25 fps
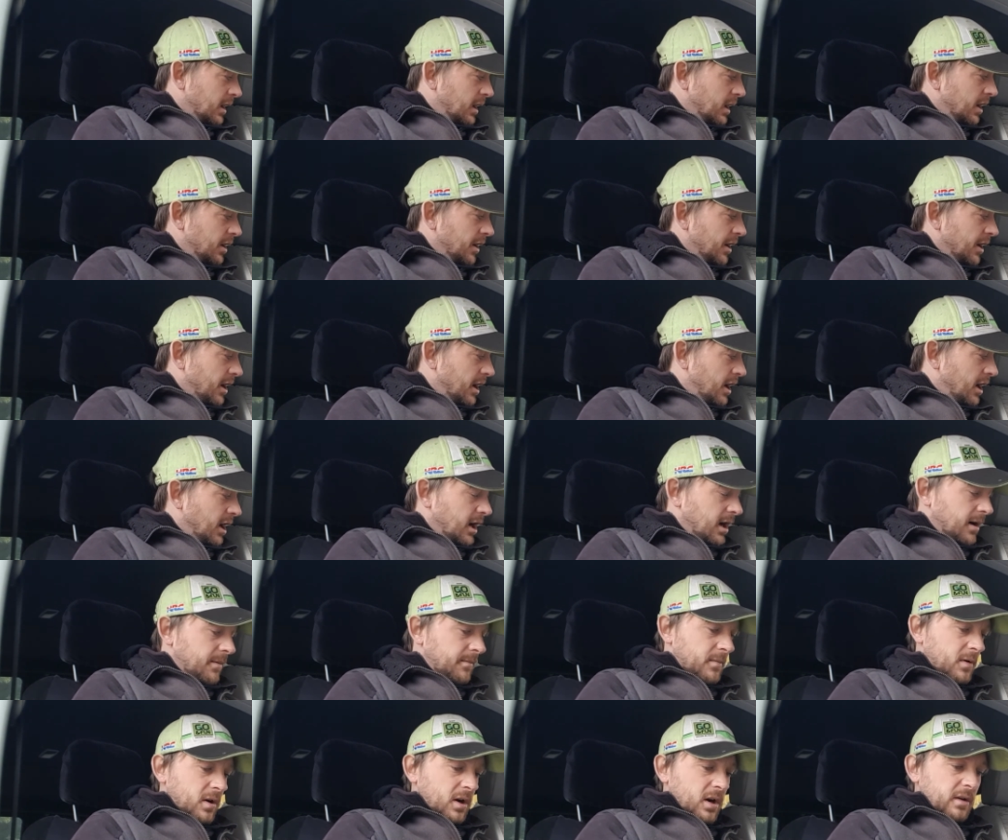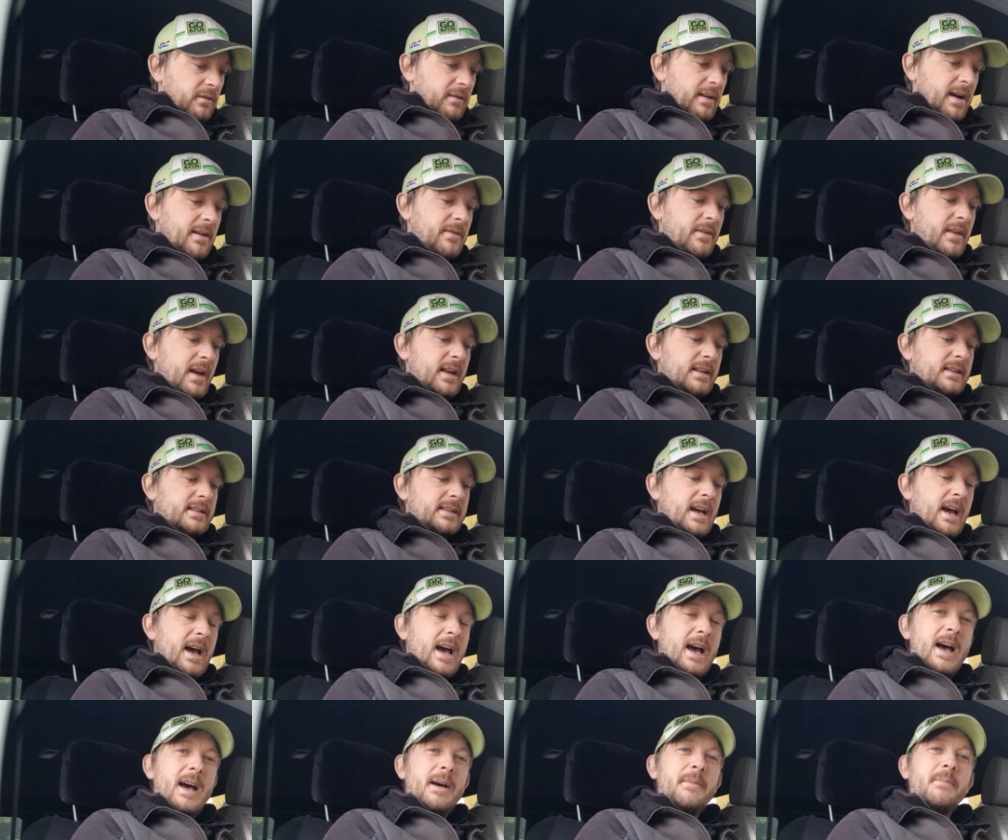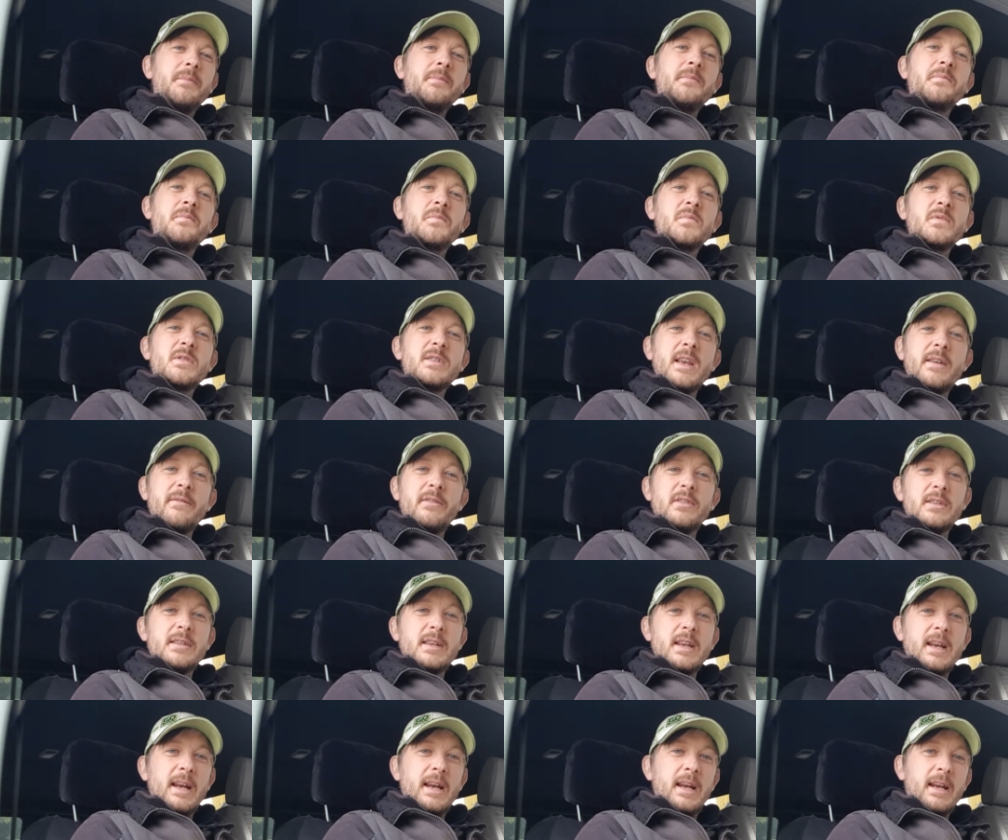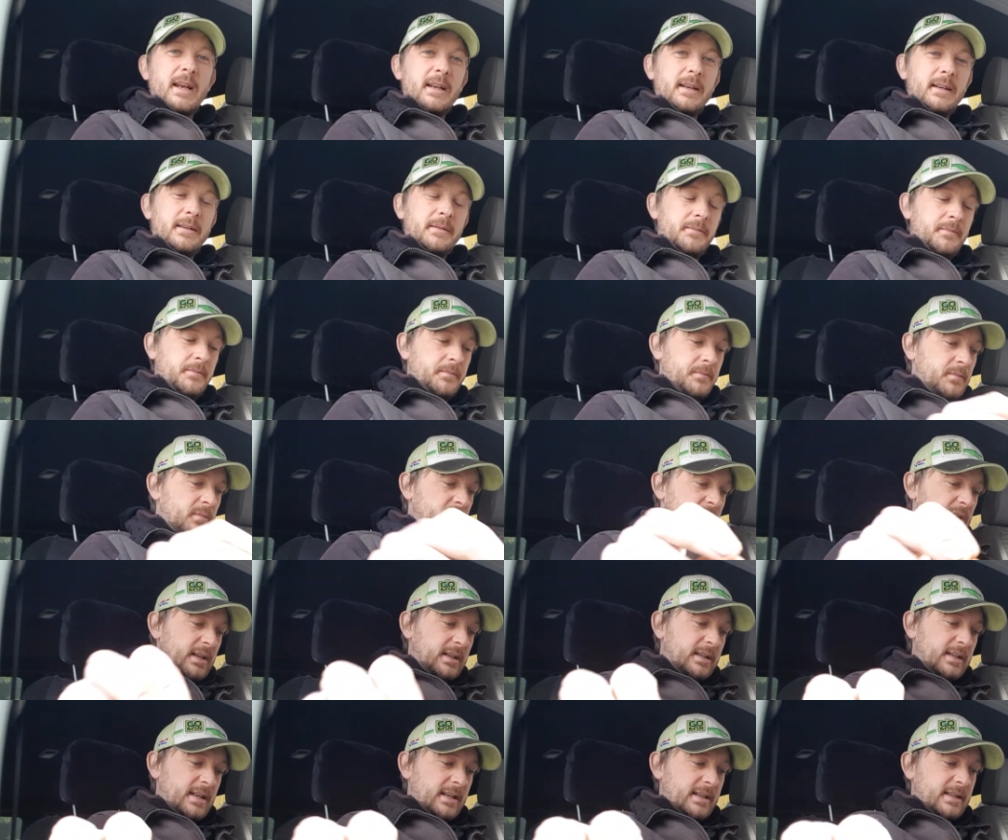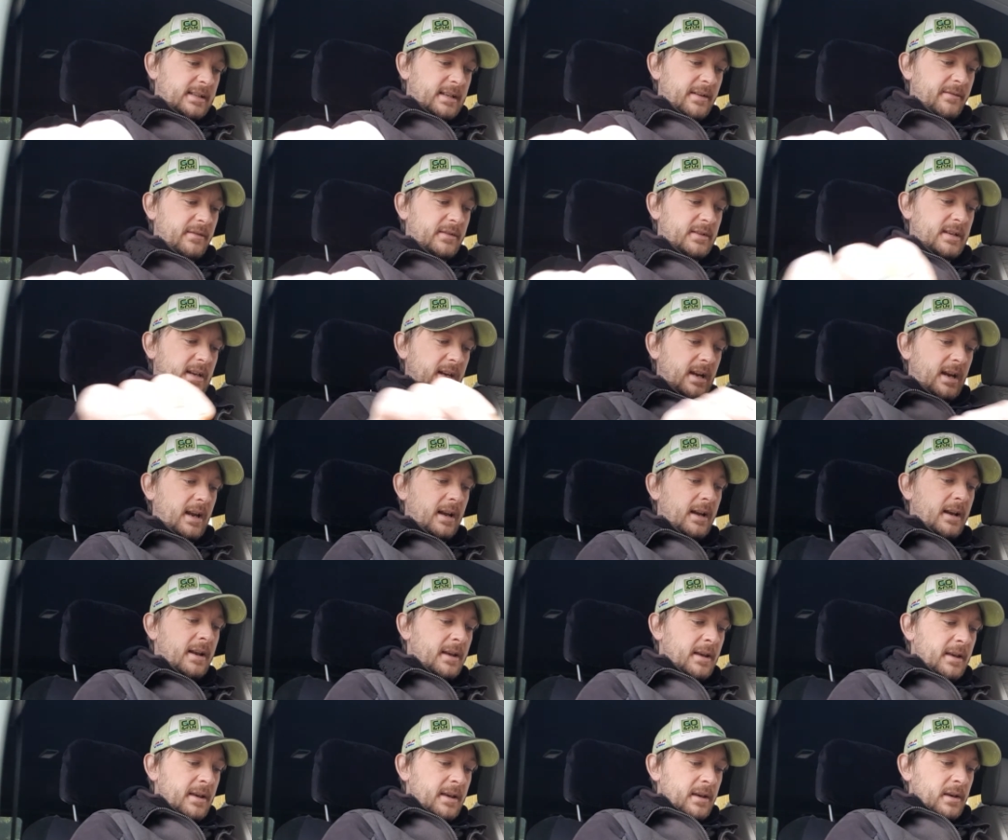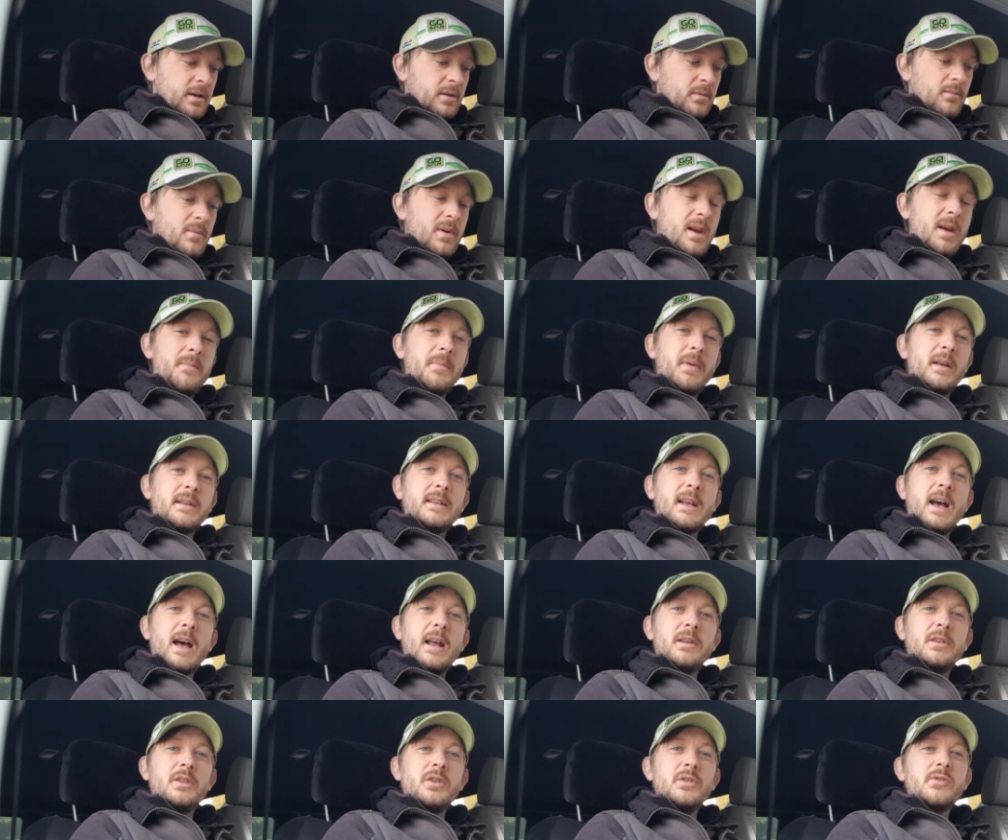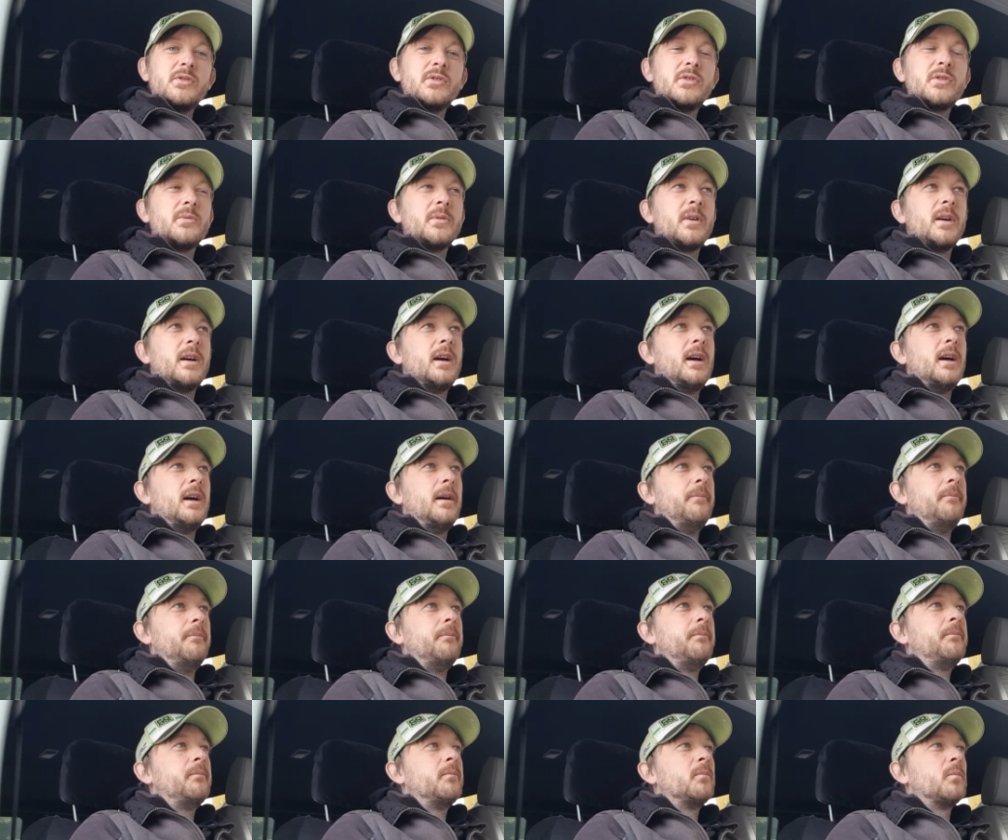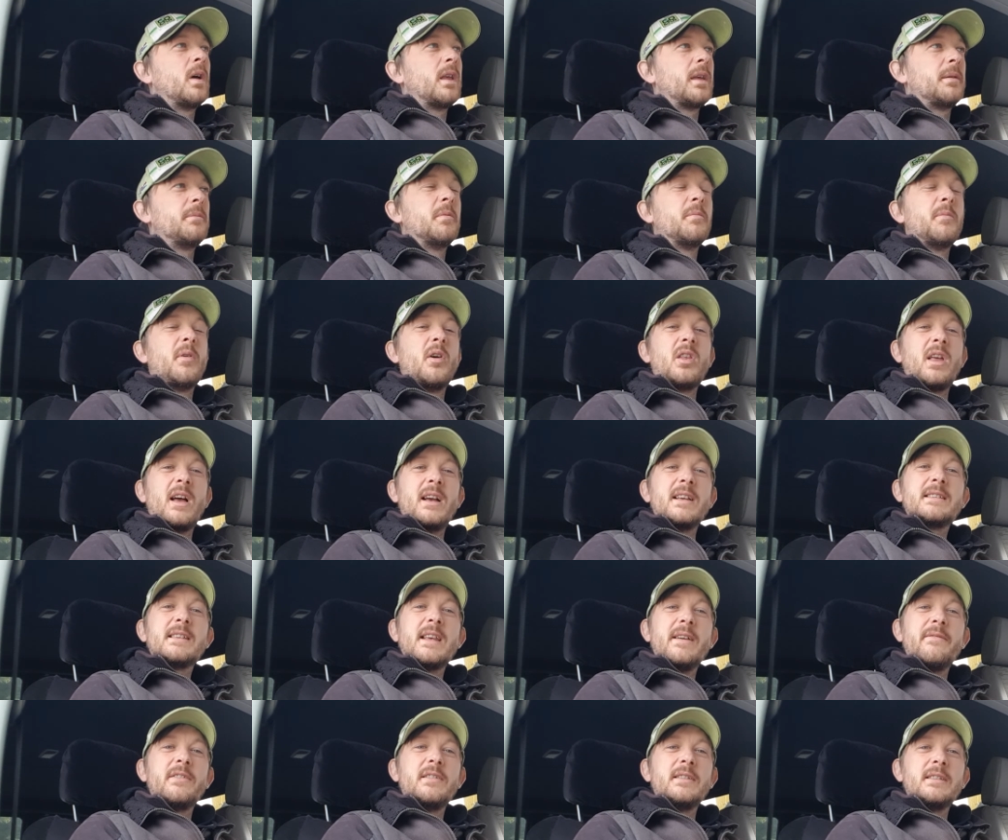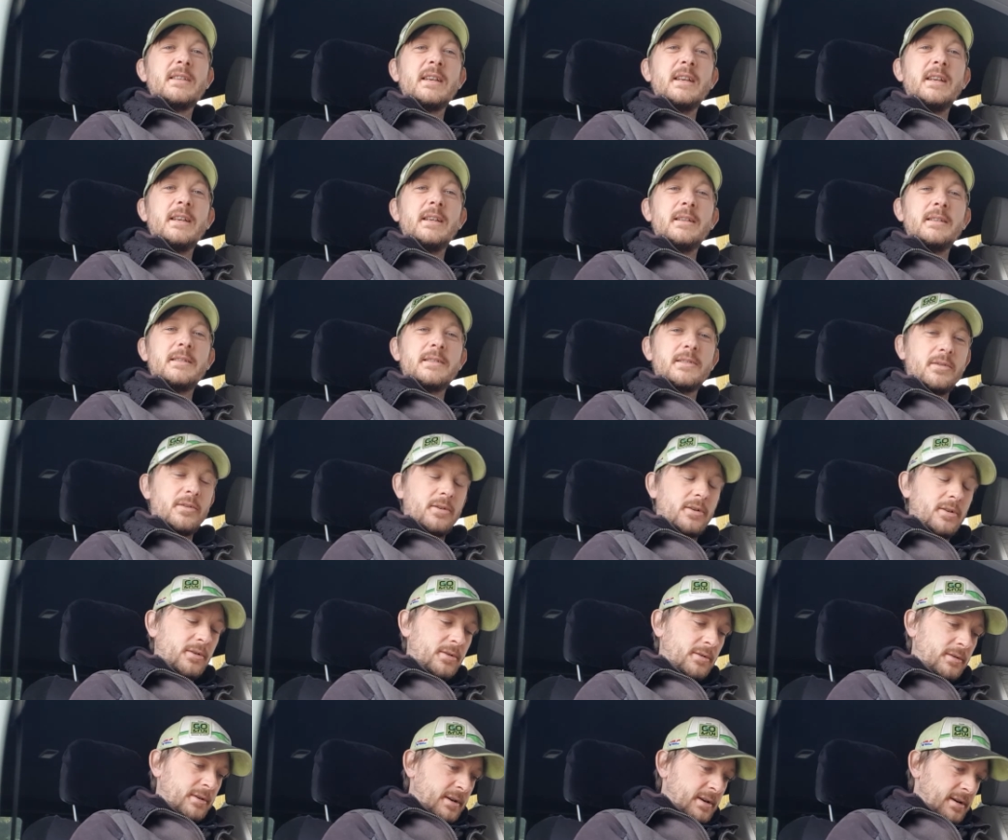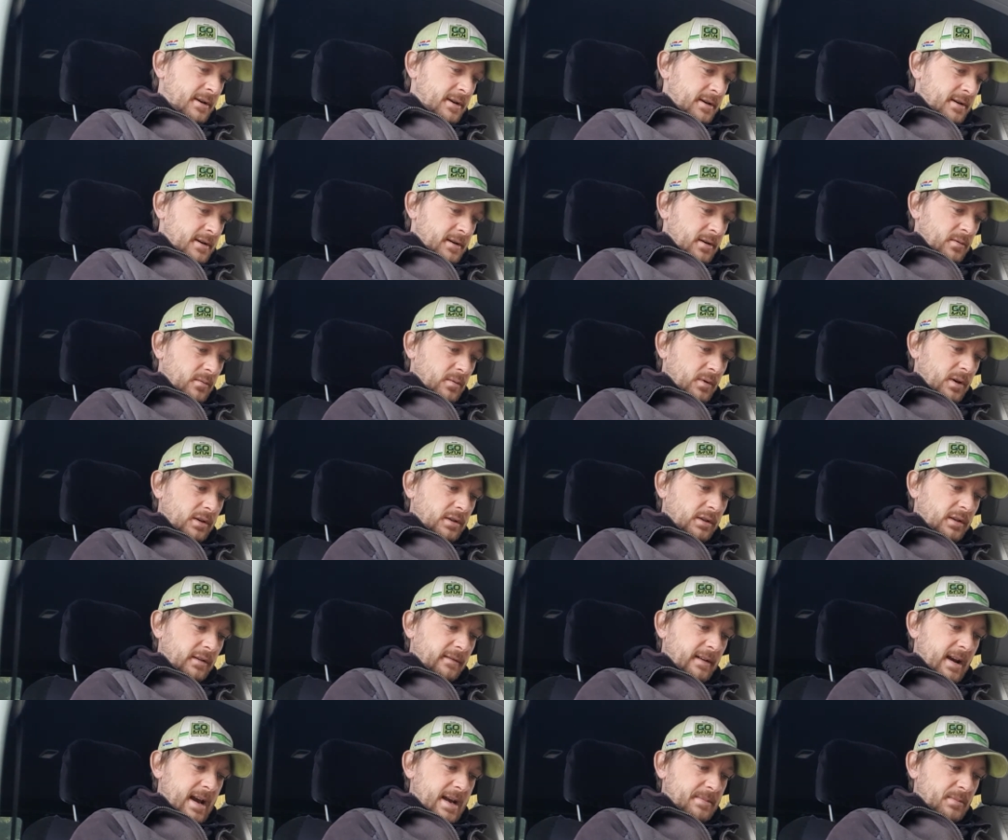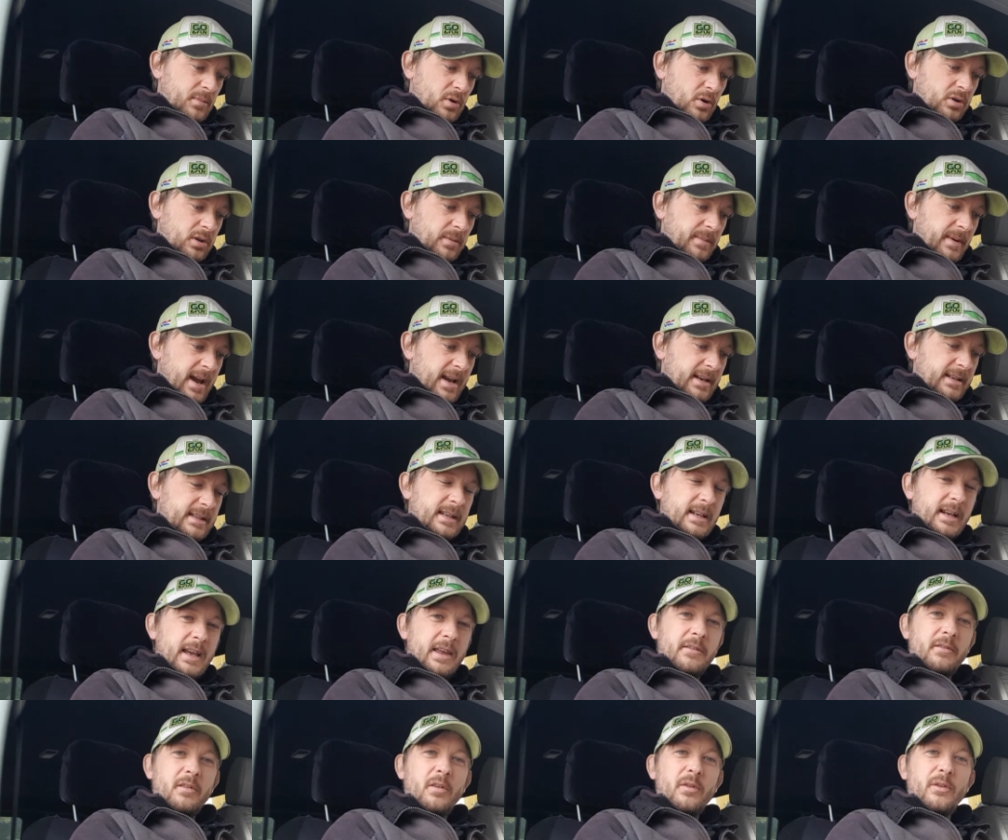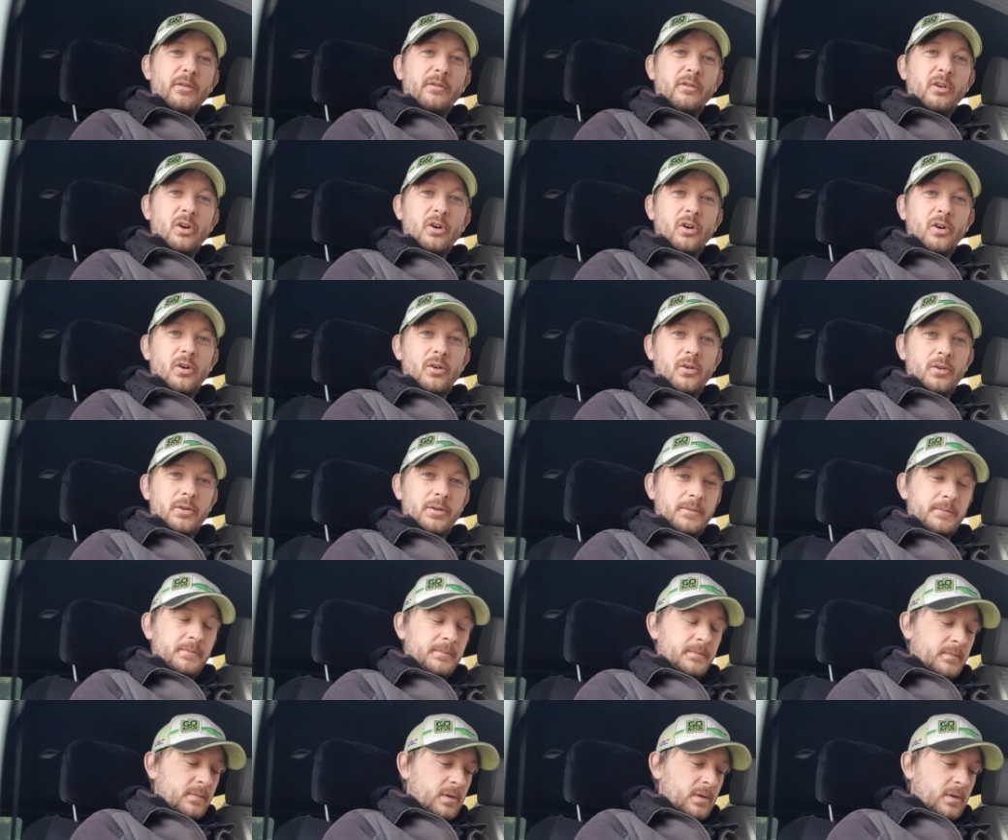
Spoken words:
And around that time, 16, 17, me and my dad used to, well, it was more like 17, so we used to ride motorbikes together on the road.